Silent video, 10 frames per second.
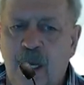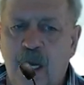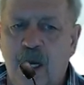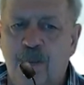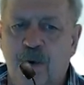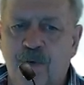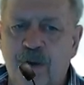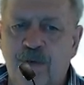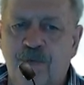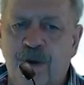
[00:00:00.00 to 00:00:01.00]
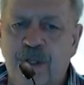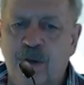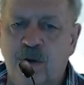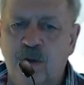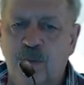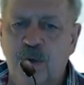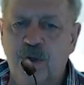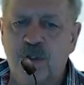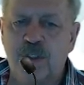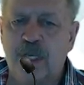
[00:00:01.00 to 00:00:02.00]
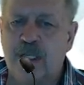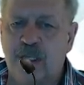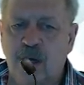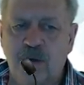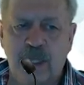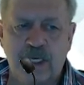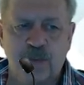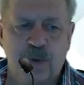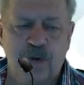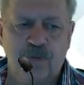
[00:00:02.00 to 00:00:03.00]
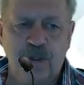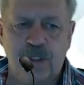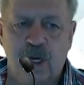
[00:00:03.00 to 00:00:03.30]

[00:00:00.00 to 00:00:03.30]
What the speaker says: Provident fund contributions had no tax benefits.